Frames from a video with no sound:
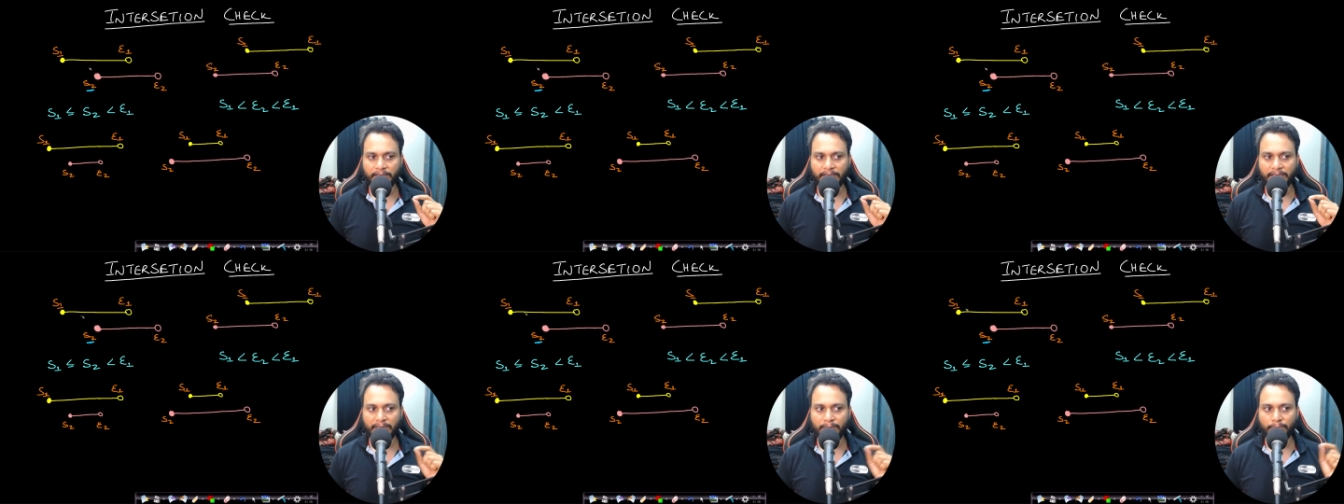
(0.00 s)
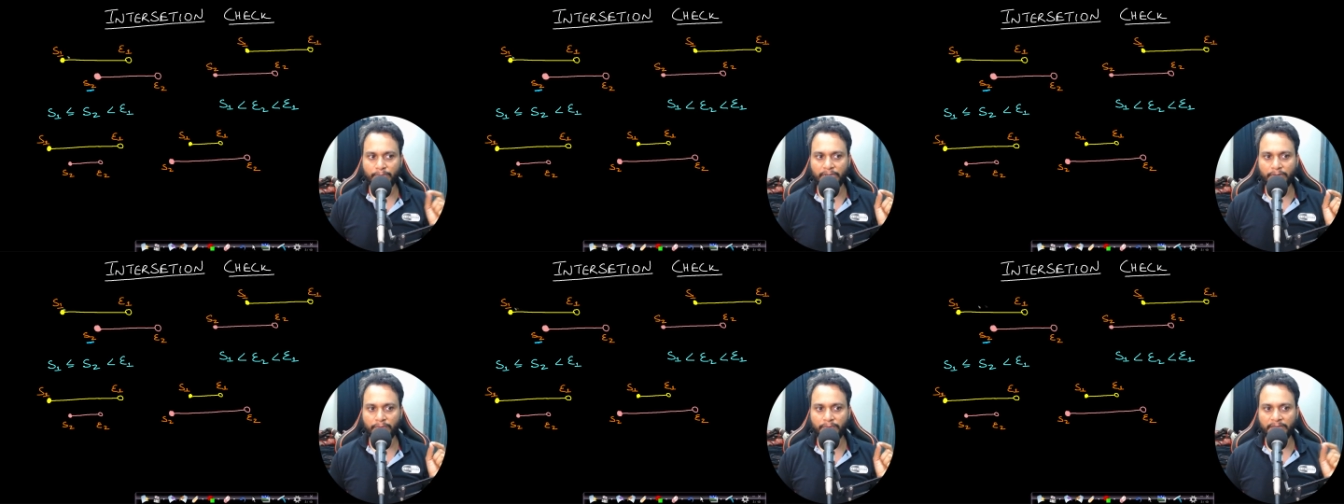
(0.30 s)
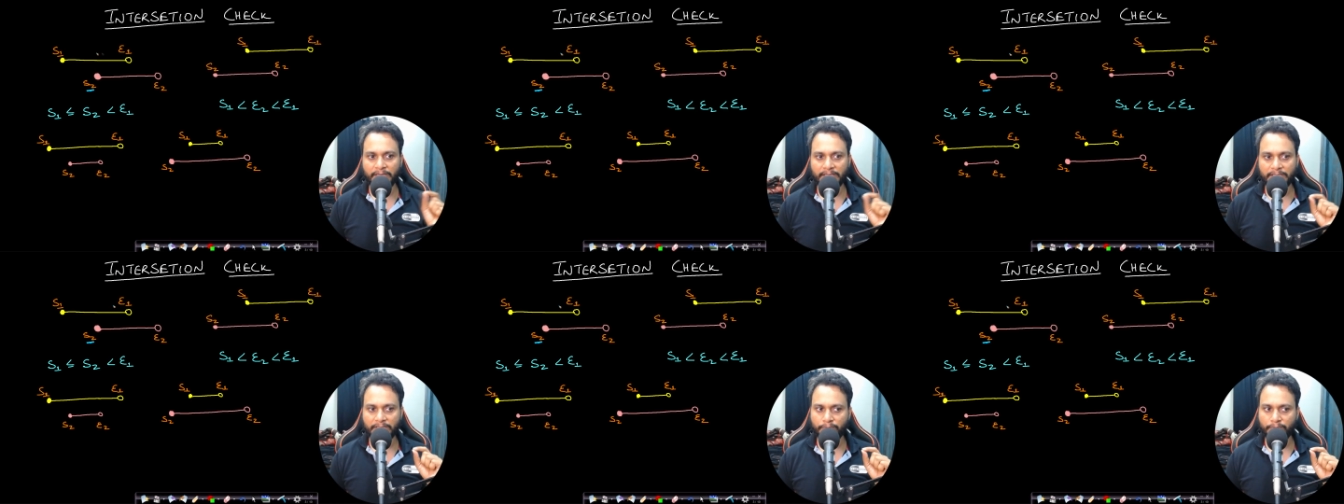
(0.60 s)
in
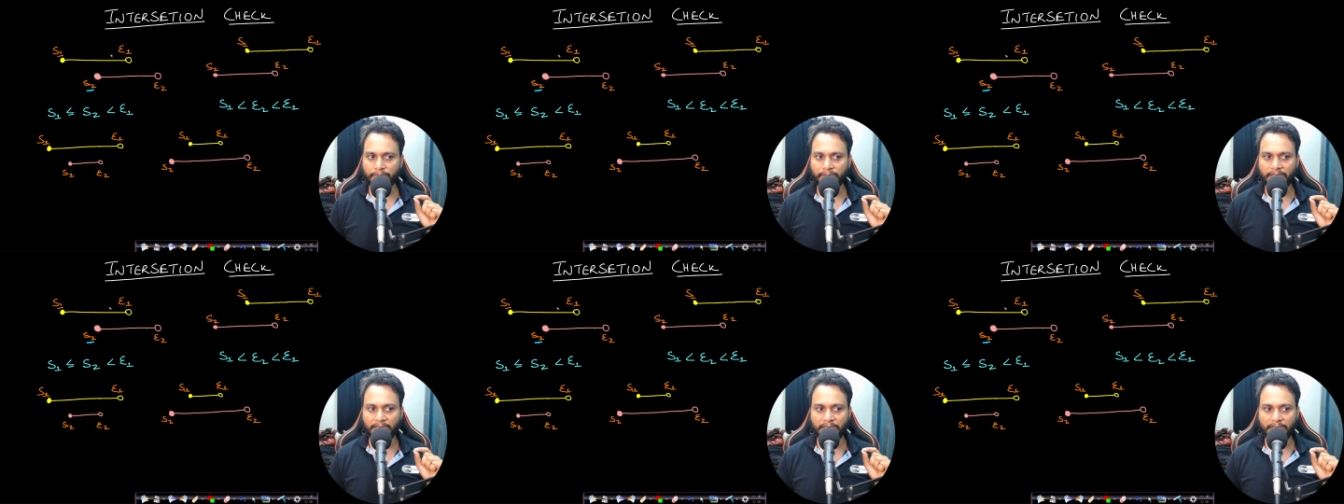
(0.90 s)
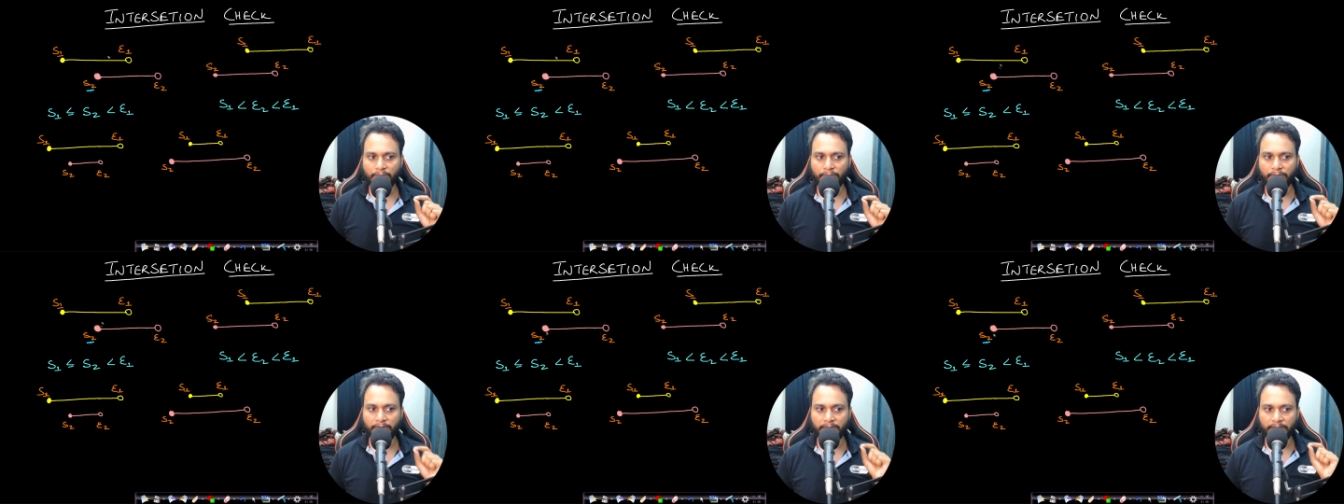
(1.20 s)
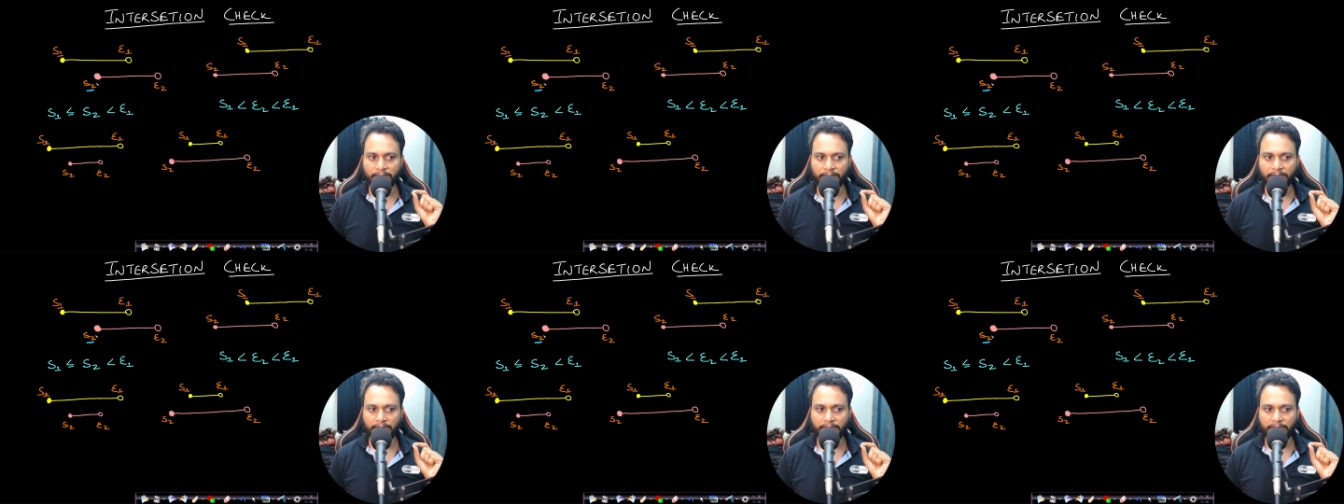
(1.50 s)
between S1 and
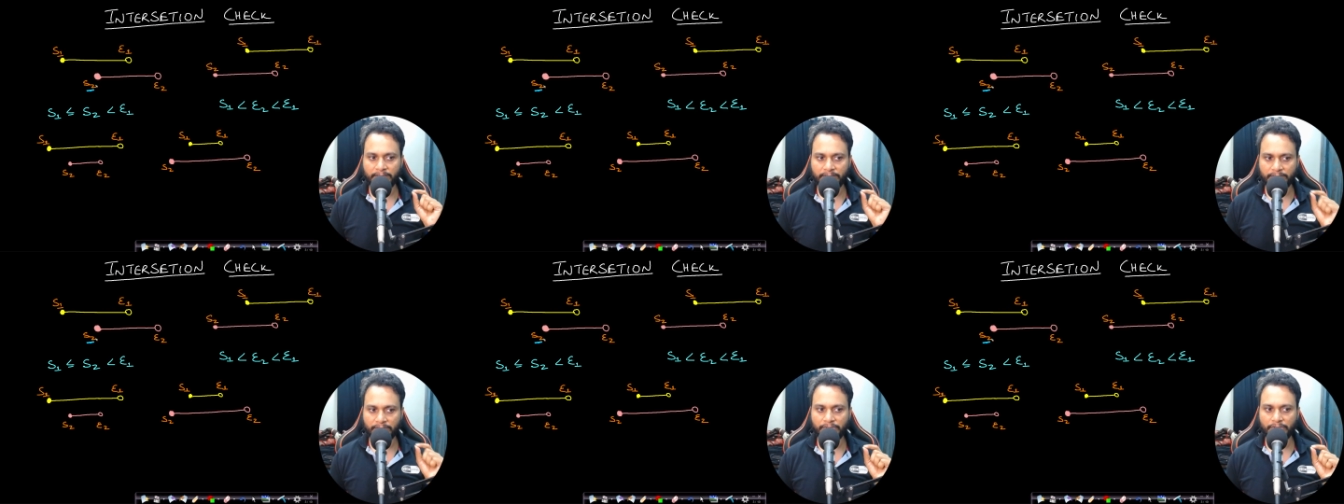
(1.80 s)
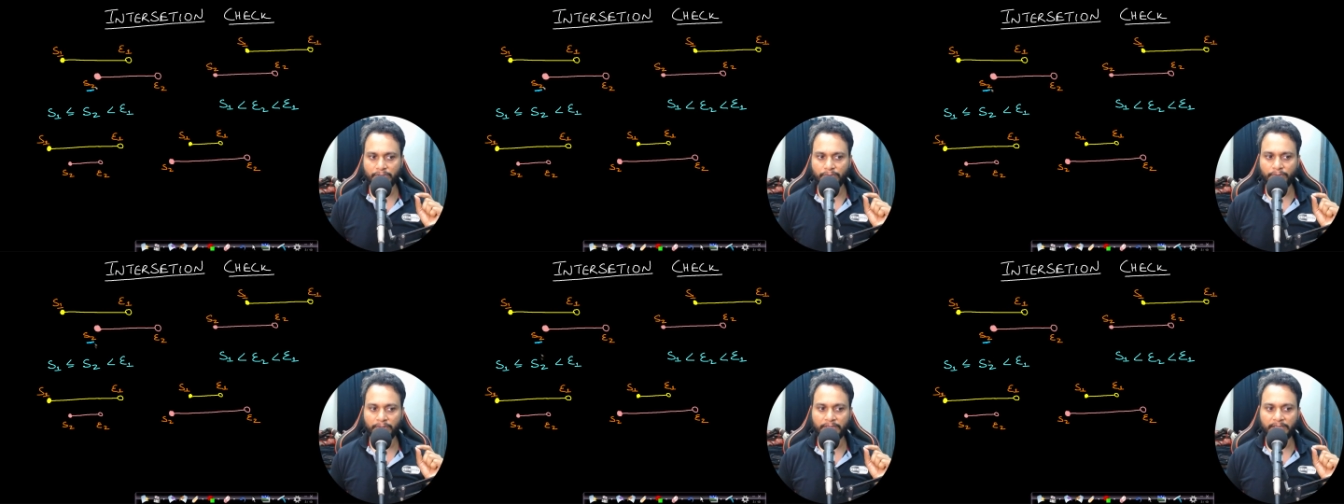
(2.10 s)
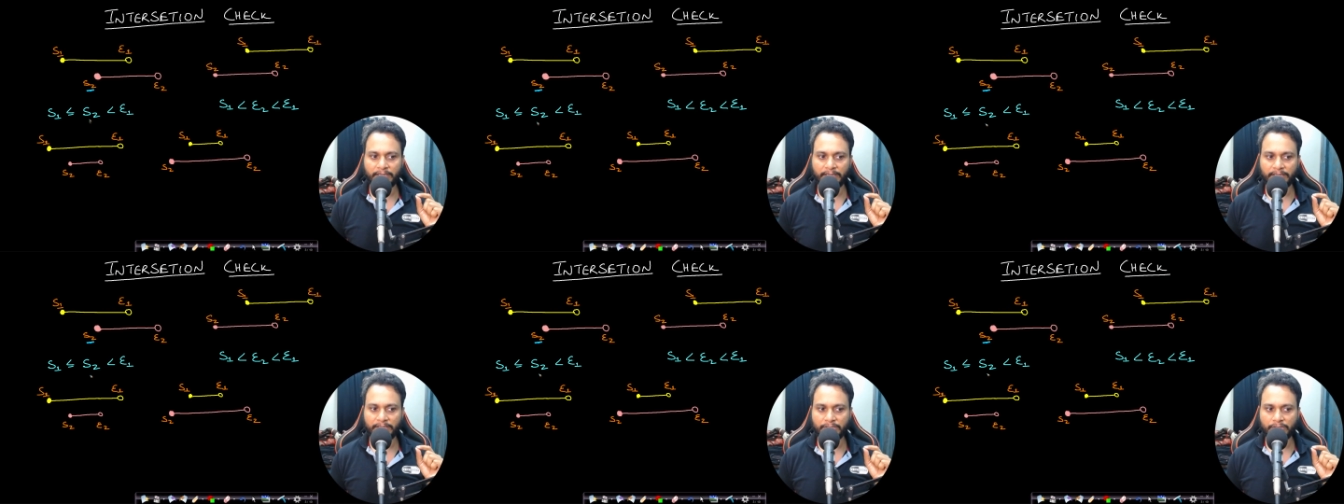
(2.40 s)
E1 in such a way
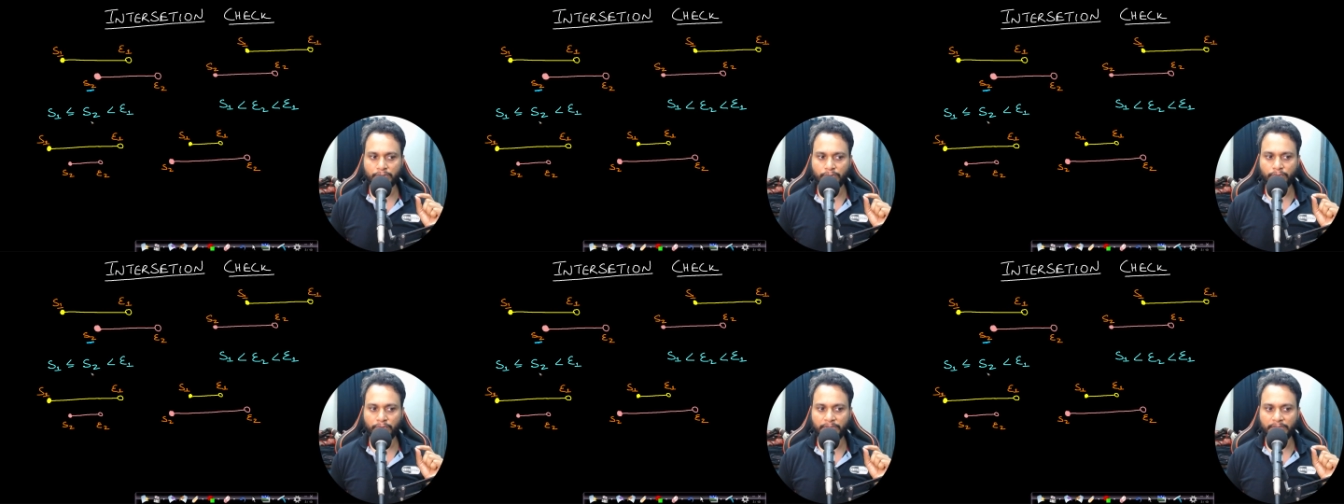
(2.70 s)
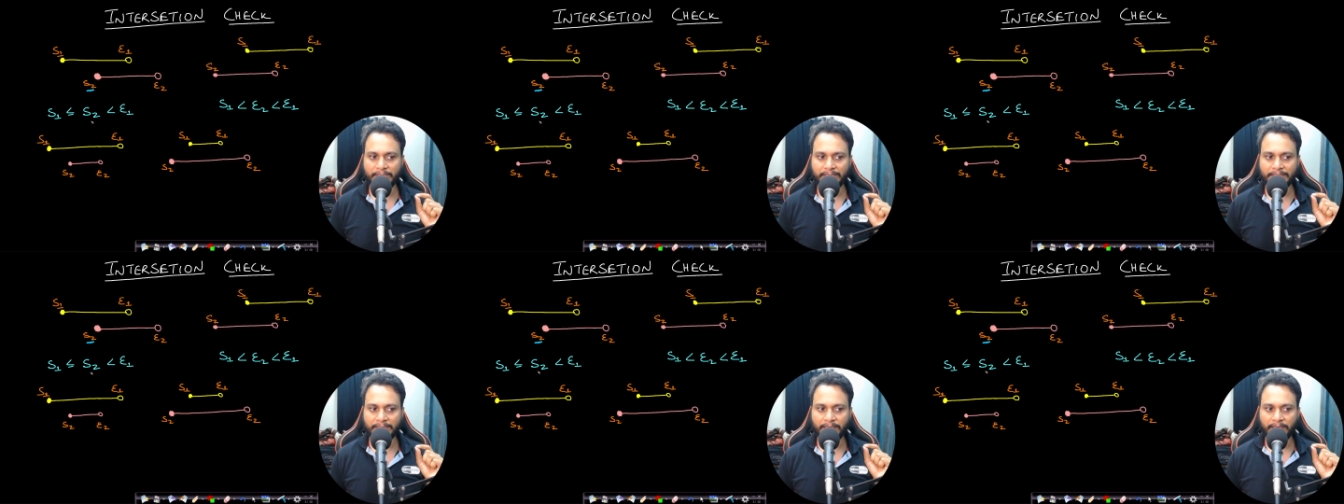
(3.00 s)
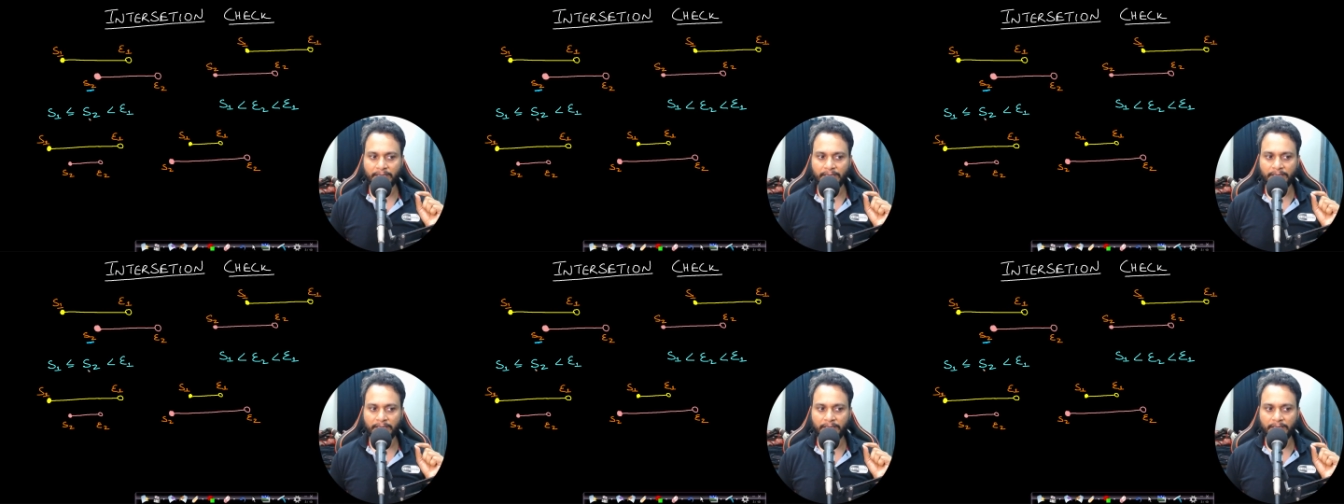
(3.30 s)
that S2 is